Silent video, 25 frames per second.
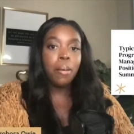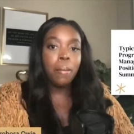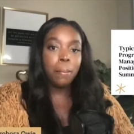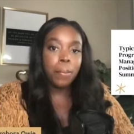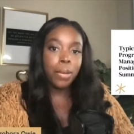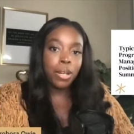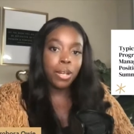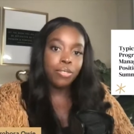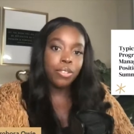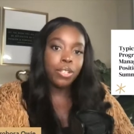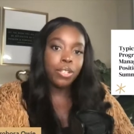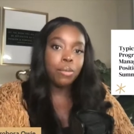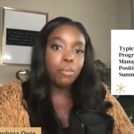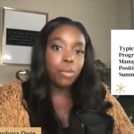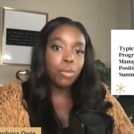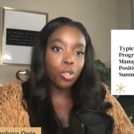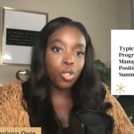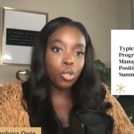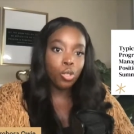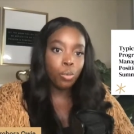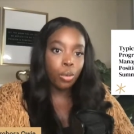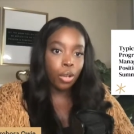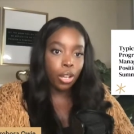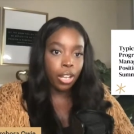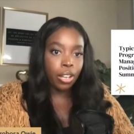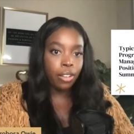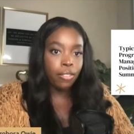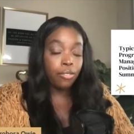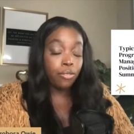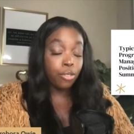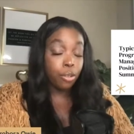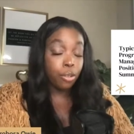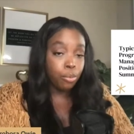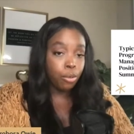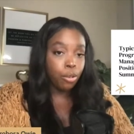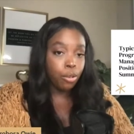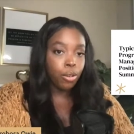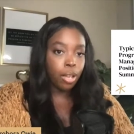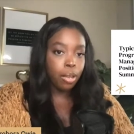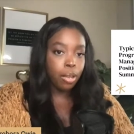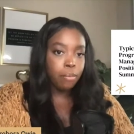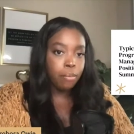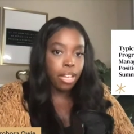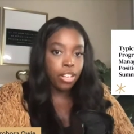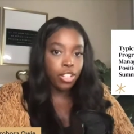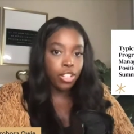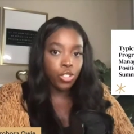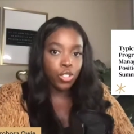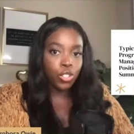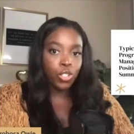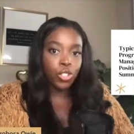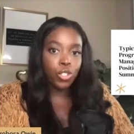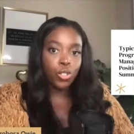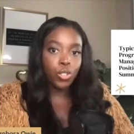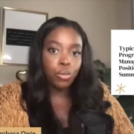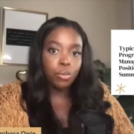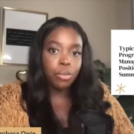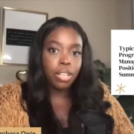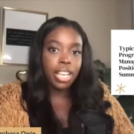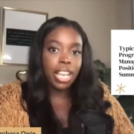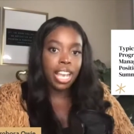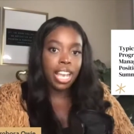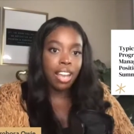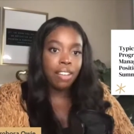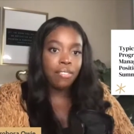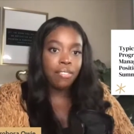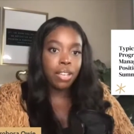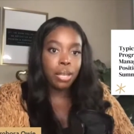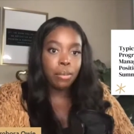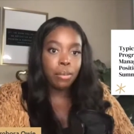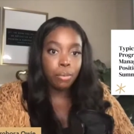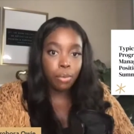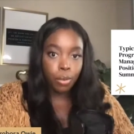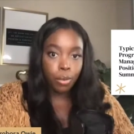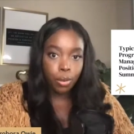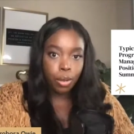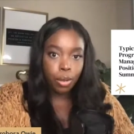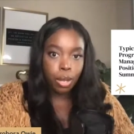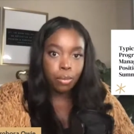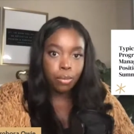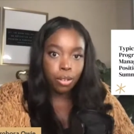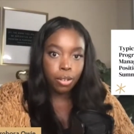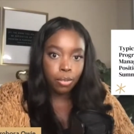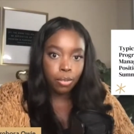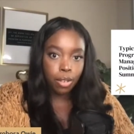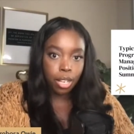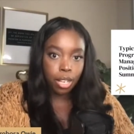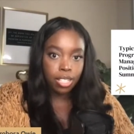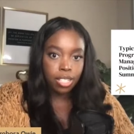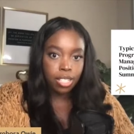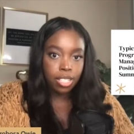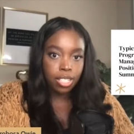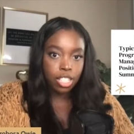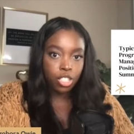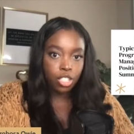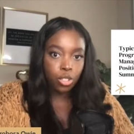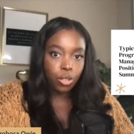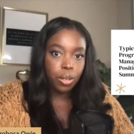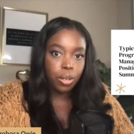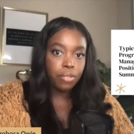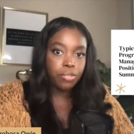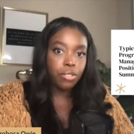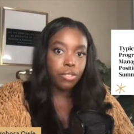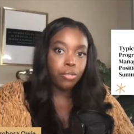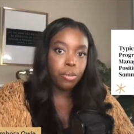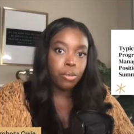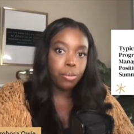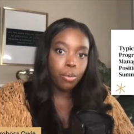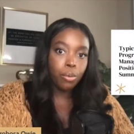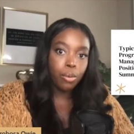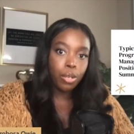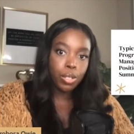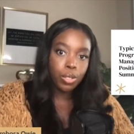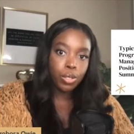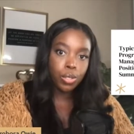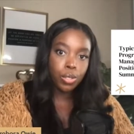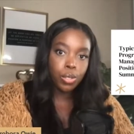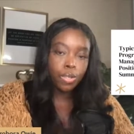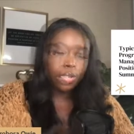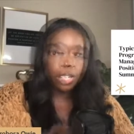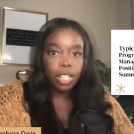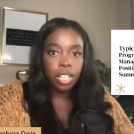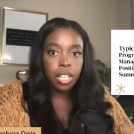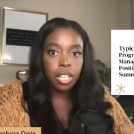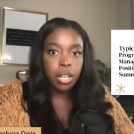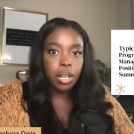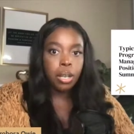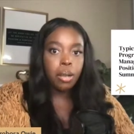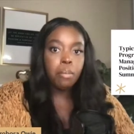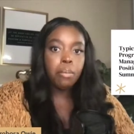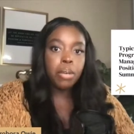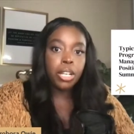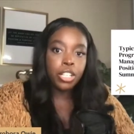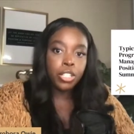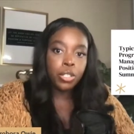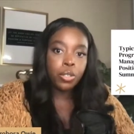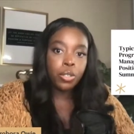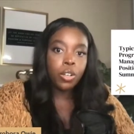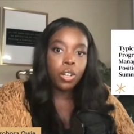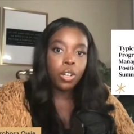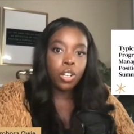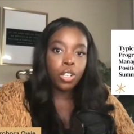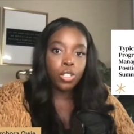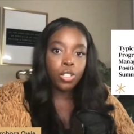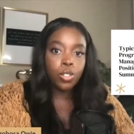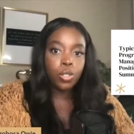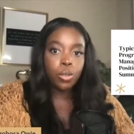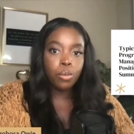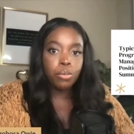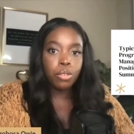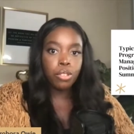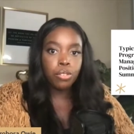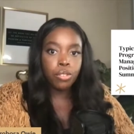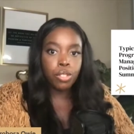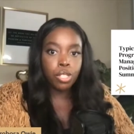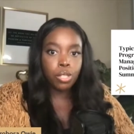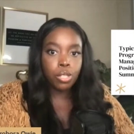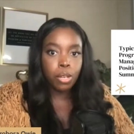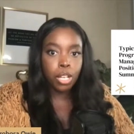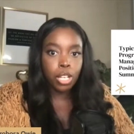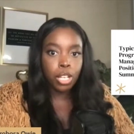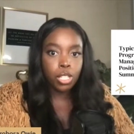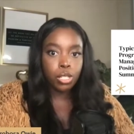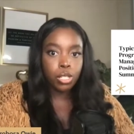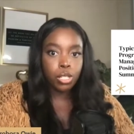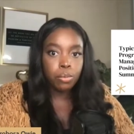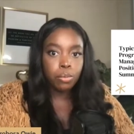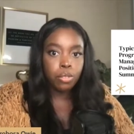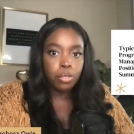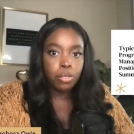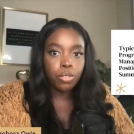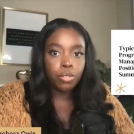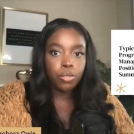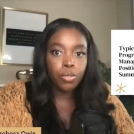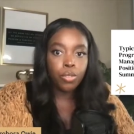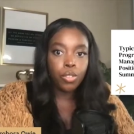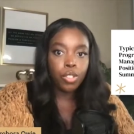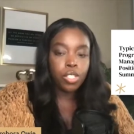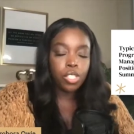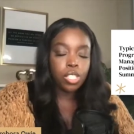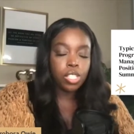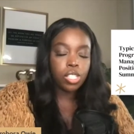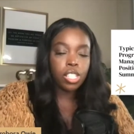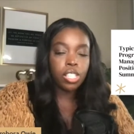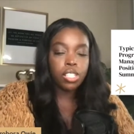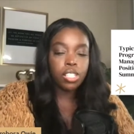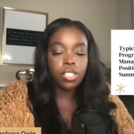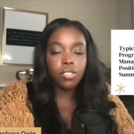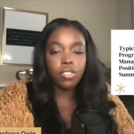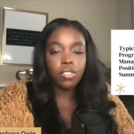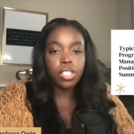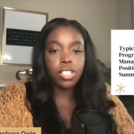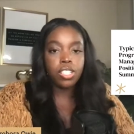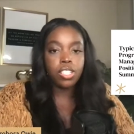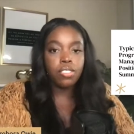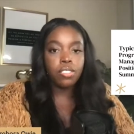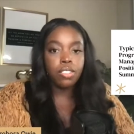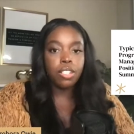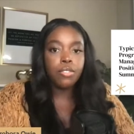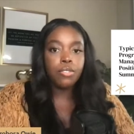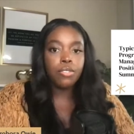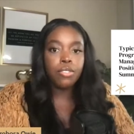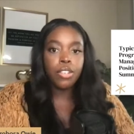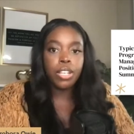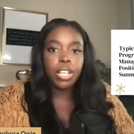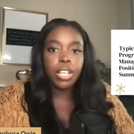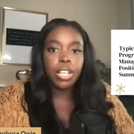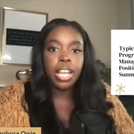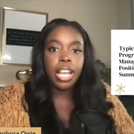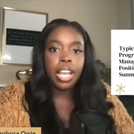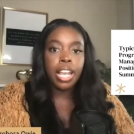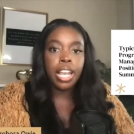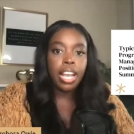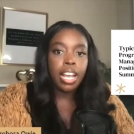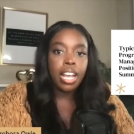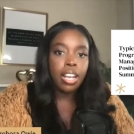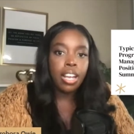But for the most part, for program managers, you may have a program director that you have to report to, but you'll also be responsible for successfully delivering a